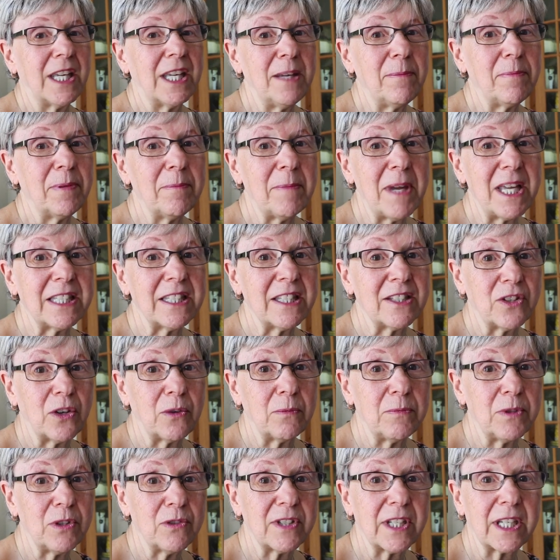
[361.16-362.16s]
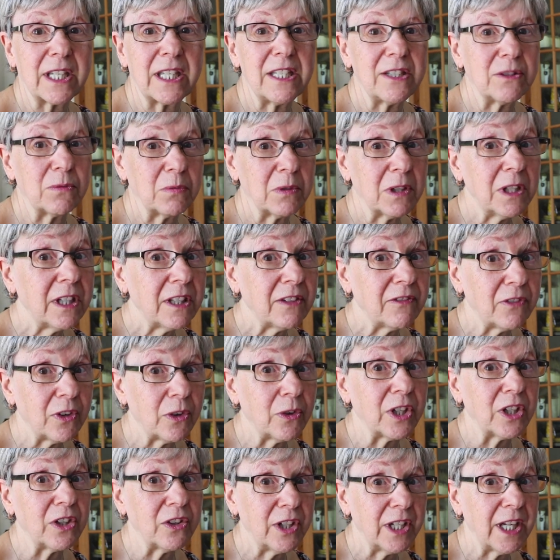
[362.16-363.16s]
He makes his own music. He's really
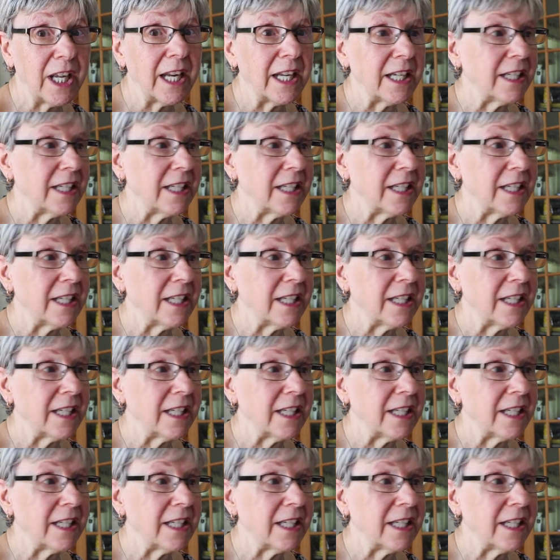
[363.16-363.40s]
very good at